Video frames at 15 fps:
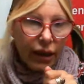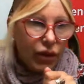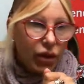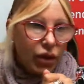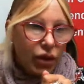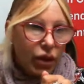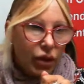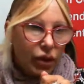
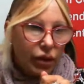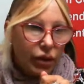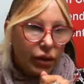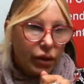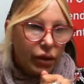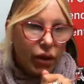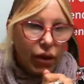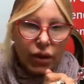you
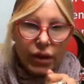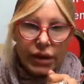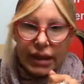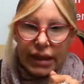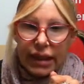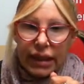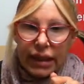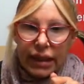learned
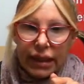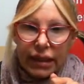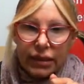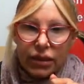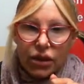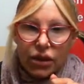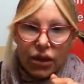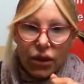
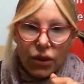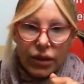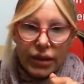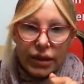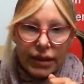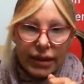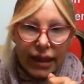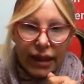anything new
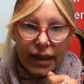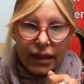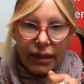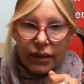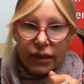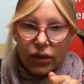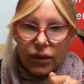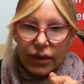today?
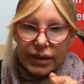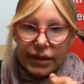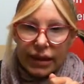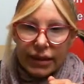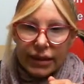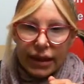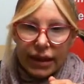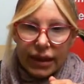I always
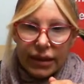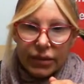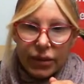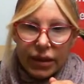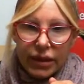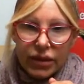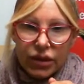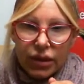like to ask
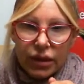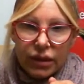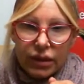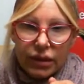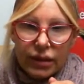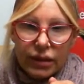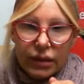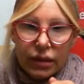my
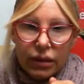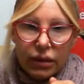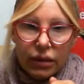students.